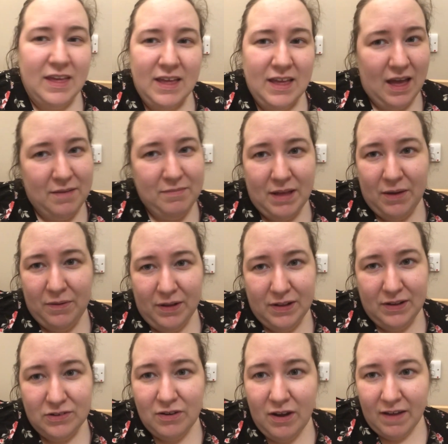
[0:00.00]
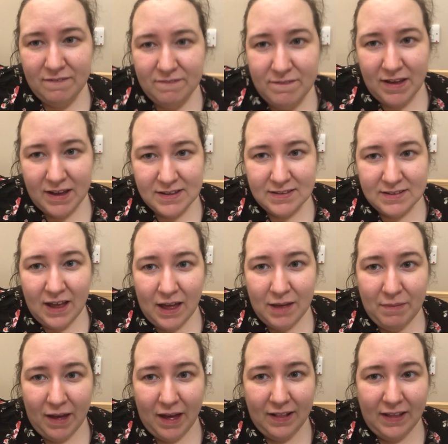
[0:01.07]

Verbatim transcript: think I'm now going to try and FaceTime